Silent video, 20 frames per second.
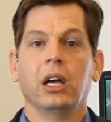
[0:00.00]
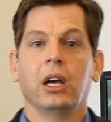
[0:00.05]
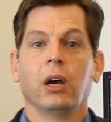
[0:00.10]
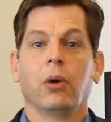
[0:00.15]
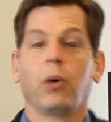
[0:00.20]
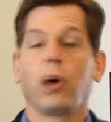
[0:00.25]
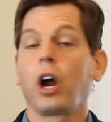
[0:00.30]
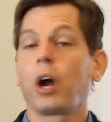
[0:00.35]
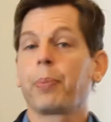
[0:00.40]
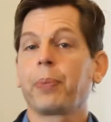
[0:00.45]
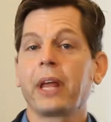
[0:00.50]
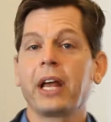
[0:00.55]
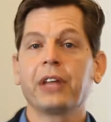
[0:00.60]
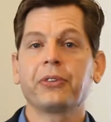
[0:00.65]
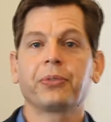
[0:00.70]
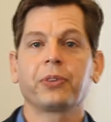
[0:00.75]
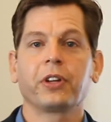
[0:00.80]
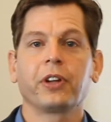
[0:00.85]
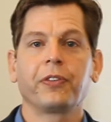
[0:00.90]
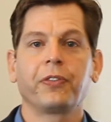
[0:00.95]
Well, our
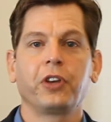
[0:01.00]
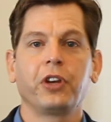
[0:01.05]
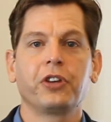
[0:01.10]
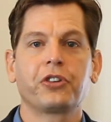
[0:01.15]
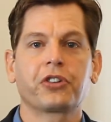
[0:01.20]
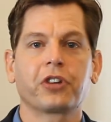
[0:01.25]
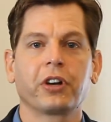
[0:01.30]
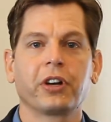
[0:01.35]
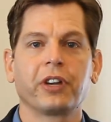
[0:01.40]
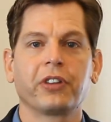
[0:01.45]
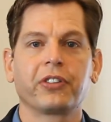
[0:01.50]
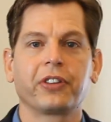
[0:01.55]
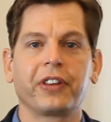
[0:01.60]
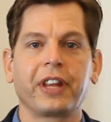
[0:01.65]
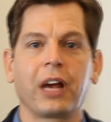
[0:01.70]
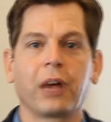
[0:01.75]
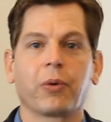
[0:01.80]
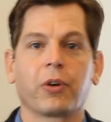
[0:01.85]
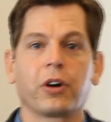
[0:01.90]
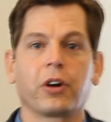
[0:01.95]
plans for the future is
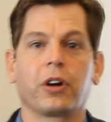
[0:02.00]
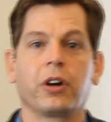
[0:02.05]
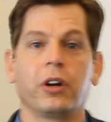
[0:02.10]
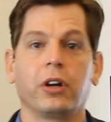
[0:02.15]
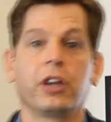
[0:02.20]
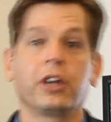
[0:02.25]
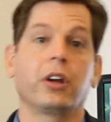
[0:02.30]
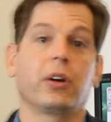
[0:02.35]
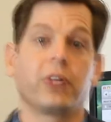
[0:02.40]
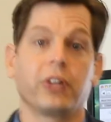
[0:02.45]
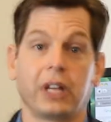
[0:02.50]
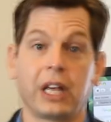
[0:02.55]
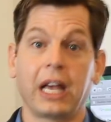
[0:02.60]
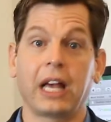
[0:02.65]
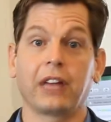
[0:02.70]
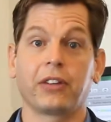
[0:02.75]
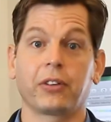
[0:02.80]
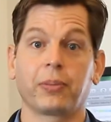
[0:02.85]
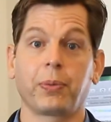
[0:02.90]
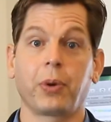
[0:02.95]
that we're,
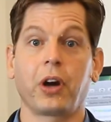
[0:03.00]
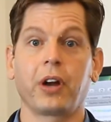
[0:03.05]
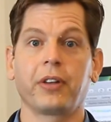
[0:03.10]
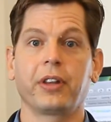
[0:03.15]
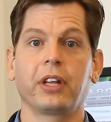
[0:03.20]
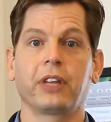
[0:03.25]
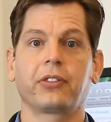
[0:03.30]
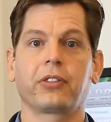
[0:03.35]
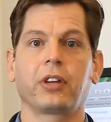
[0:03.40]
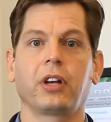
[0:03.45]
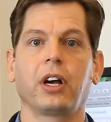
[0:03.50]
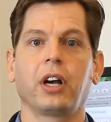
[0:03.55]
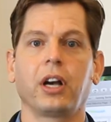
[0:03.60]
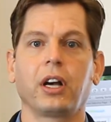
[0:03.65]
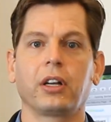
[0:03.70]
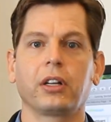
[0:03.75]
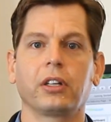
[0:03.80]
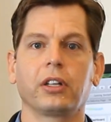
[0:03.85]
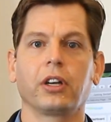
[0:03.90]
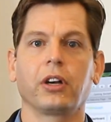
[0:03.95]
as part of this,
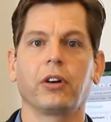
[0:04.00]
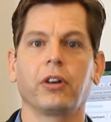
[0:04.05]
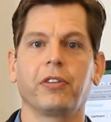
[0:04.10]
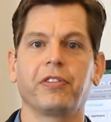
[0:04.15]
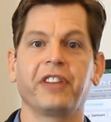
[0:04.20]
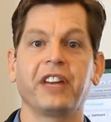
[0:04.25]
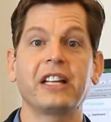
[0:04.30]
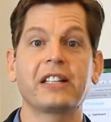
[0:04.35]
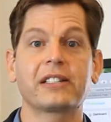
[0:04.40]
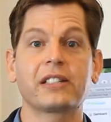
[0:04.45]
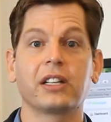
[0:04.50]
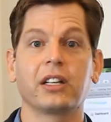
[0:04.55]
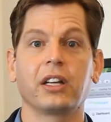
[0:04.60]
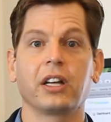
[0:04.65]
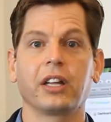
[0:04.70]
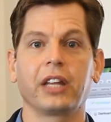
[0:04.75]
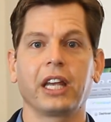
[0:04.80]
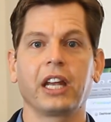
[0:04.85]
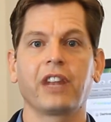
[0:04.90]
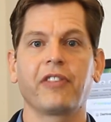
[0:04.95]
event,
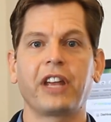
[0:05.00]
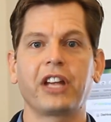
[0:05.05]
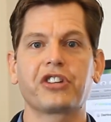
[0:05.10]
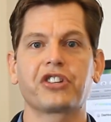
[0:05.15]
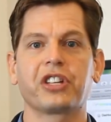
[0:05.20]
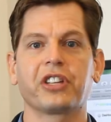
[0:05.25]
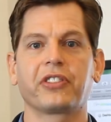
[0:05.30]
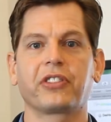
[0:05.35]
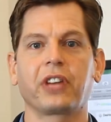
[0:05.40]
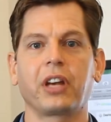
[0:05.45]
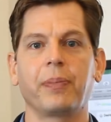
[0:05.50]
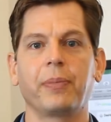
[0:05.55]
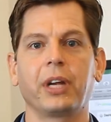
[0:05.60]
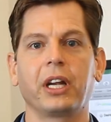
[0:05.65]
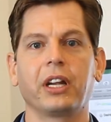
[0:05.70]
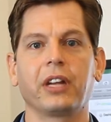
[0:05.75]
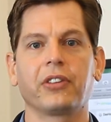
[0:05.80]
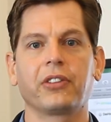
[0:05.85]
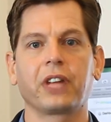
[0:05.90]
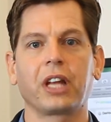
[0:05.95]
the Innovation
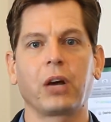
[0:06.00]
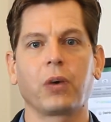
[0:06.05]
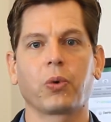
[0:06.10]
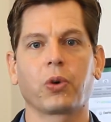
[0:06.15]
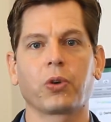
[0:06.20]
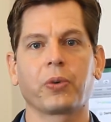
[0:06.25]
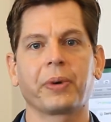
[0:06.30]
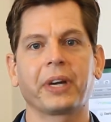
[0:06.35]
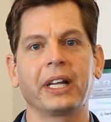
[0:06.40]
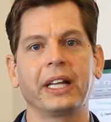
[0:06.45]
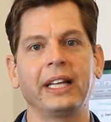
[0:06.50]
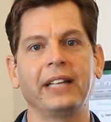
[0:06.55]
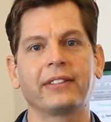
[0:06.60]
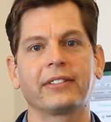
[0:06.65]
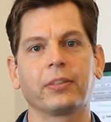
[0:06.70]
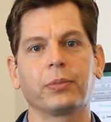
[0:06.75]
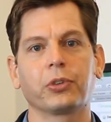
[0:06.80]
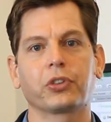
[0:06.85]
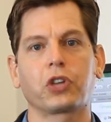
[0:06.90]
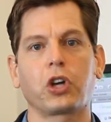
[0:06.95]
Summit, is that we're
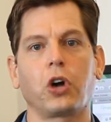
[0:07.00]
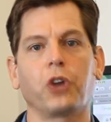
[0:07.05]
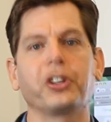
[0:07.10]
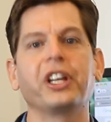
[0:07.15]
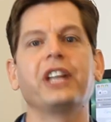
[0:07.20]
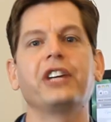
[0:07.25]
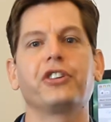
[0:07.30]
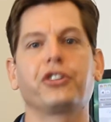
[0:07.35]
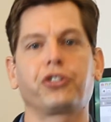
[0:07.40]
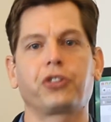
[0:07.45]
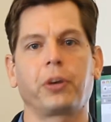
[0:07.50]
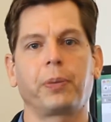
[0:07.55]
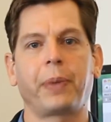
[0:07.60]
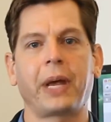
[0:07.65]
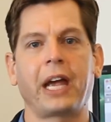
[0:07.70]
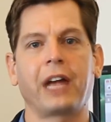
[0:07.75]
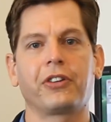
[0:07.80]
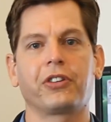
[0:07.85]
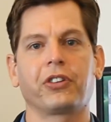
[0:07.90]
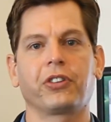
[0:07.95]
releasing what's called industry
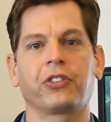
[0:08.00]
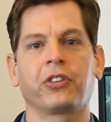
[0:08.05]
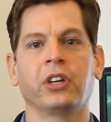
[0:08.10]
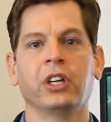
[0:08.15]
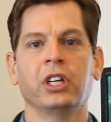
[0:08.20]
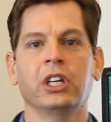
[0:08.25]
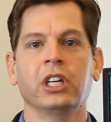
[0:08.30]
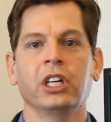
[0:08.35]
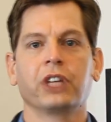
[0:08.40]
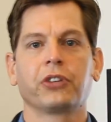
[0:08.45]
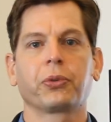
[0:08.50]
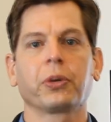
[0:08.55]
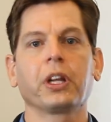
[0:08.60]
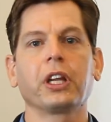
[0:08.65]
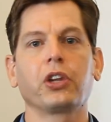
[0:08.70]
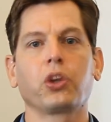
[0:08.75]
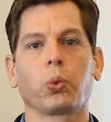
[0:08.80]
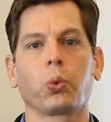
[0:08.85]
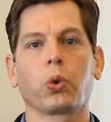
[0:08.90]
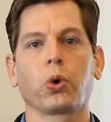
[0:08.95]
pages. It's
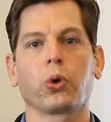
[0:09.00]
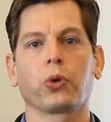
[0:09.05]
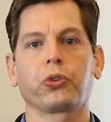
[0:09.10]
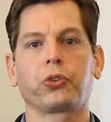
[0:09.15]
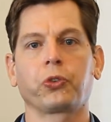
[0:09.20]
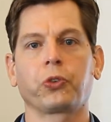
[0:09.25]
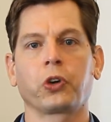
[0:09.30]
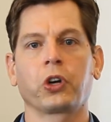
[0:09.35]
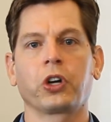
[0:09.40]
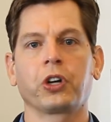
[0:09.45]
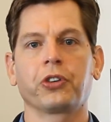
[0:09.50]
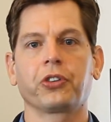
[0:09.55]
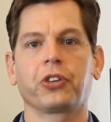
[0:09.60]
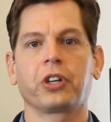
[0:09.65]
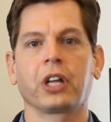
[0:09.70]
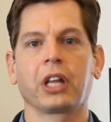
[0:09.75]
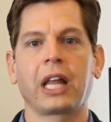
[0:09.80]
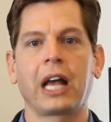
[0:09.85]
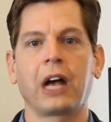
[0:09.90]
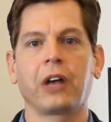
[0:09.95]
really the world's
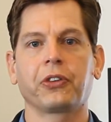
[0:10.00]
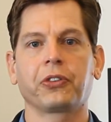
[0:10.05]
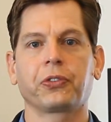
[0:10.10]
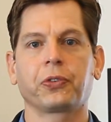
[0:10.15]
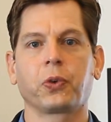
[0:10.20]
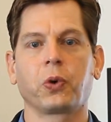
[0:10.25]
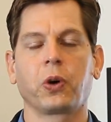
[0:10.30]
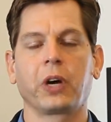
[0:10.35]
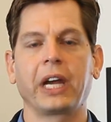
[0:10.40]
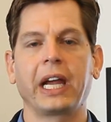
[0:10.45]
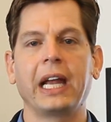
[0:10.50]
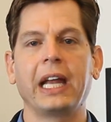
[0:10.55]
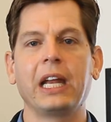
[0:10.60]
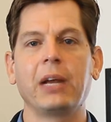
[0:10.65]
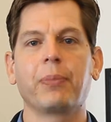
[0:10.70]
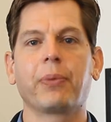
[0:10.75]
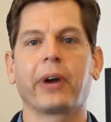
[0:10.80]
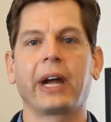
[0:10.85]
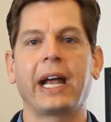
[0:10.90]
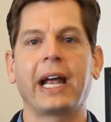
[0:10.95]
first. It allows for
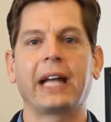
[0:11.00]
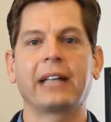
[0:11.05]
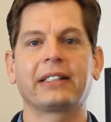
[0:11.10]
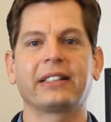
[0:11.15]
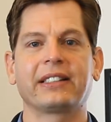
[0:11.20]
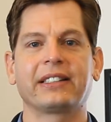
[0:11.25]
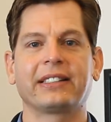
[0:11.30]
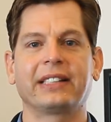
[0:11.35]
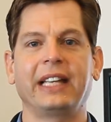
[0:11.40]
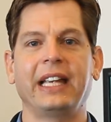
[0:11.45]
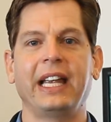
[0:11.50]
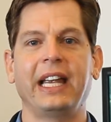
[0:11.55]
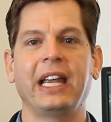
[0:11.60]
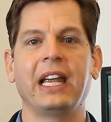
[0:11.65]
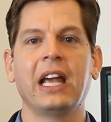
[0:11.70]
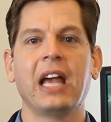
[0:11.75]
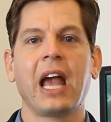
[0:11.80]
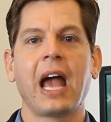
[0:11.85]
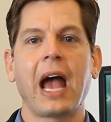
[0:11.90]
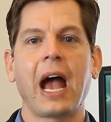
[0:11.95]
any brand to
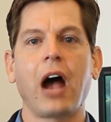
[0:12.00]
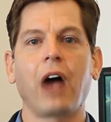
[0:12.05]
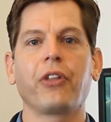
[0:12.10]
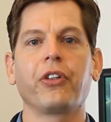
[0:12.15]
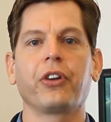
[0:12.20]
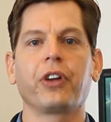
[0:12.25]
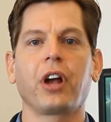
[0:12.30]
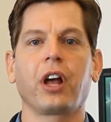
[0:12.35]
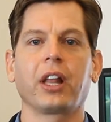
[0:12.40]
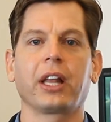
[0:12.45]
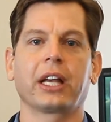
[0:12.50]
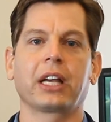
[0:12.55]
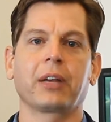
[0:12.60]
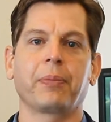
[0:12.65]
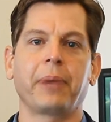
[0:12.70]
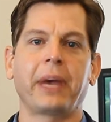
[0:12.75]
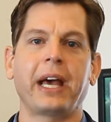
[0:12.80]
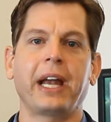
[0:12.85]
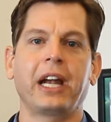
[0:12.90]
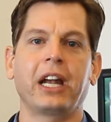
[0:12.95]
see how they're not only
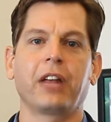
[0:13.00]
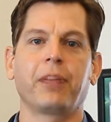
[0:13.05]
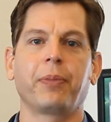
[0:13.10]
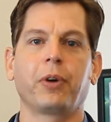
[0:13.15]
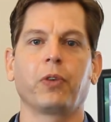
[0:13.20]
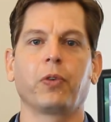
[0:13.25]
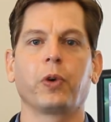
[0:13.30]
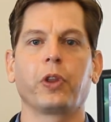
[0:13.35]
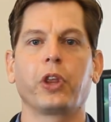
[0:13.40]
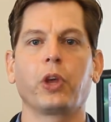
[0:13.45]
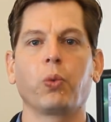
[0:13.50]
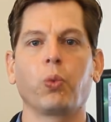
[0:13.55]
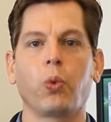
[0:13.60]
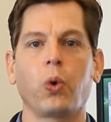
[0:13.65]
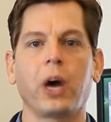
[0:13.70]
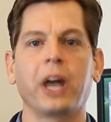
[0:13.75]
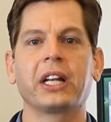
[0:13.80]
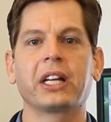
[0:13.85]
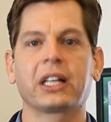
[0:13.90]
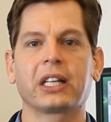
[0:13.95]
competitive, but within
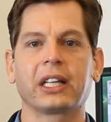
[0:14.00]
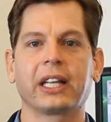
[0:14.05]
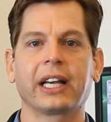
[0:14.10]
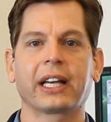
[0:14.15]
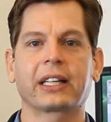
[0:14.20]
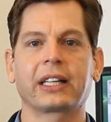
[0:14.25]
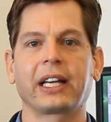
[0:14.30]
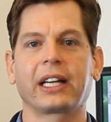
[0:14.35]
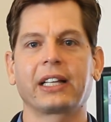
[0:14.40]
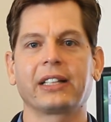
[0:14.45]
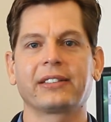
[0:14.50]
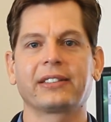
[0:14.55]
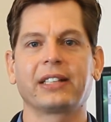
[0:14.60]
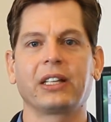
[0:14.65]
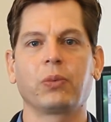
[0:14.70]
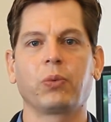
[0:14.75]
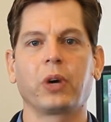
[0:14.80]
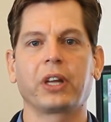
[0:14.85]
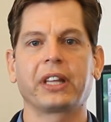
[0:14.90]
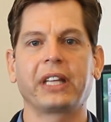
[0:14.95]
one click, they can
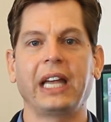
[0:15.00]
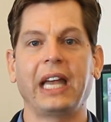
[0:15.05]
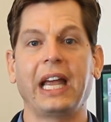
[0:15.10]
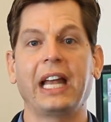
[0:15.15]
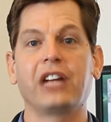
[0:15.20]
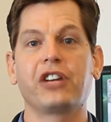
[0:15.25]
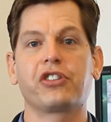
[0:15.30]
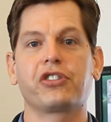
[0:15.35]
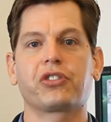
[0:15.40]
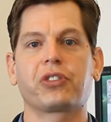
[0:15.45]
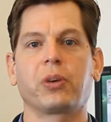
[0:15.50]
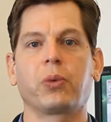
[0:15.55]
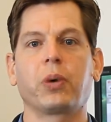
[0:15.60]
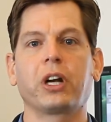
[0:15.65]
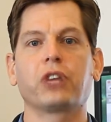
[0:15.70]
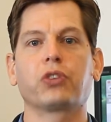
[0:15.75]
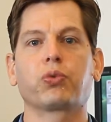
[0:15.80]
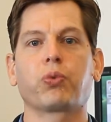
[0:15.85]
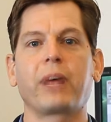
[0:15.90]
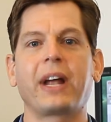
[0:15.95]
see what the industry,
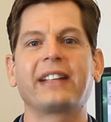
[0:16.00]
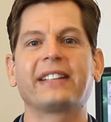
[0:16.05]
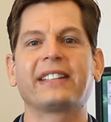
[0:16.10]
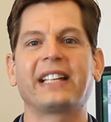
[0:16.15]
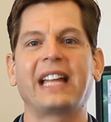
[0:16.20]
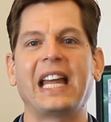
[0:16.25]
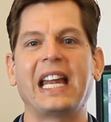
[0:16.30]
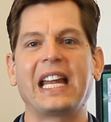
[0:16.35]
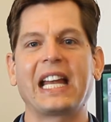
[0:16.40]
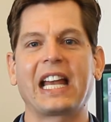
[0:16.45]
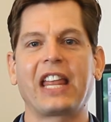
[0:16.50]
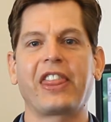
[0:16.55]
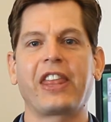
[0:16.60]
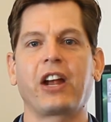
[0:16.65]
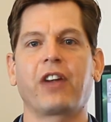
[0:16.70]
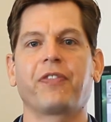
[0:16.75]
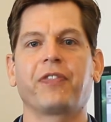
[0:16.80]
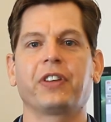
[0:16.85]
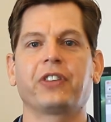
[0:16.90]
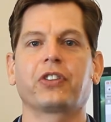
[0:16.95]
what is resonating in
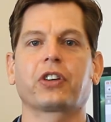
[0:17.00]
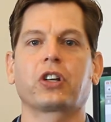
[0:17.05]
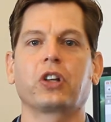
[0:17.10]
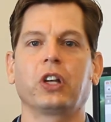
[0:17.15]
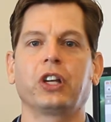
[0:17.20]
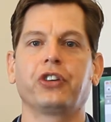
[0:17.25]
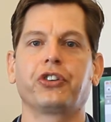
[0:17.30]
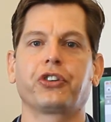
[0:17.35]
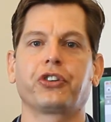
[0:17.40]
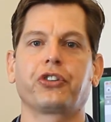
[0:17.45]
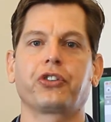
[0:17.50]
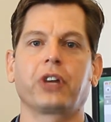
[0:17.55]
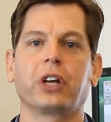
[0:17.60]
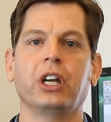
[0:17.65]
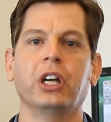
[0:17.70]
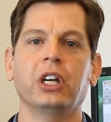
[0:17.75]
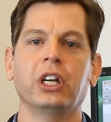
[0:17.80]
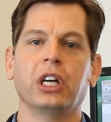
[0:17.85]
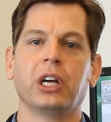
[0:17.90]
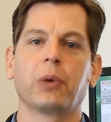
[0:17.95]
their physical industry.
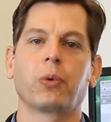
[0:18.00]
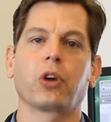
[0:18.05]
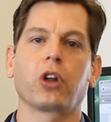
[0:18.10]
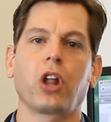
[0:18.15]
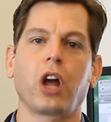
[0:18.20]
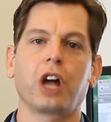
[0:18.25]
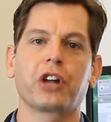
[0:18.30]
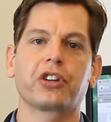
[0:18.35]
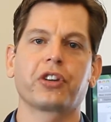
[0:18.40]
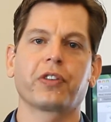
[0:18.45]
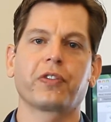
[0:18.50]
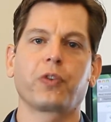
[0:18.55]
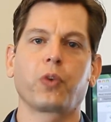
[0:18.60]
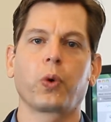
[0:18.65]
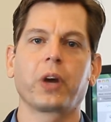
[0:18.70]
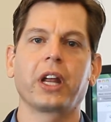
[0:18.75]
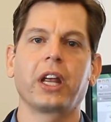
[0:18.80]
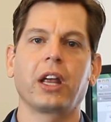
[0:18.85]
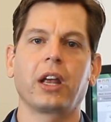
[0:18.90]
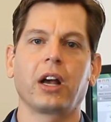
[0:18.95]
We're launching
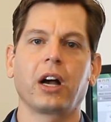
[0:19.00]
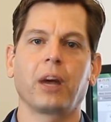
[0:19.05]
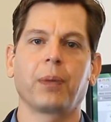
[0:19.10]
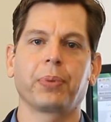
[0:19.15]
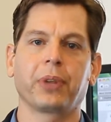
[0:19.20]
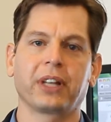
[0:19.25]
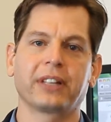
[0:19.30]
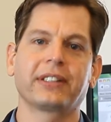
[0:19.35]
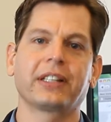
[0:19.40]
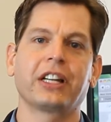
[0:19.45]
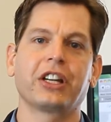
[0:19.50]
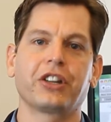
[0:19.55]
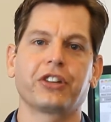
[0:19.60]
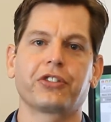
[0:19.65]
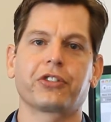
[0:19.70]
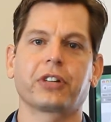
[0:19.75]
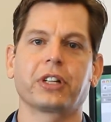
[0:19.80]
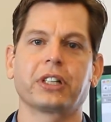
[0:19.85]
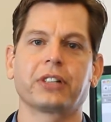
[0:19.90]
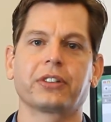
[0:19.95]
40 plus
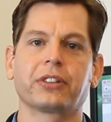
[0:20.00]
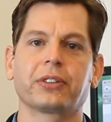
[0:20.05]
industries.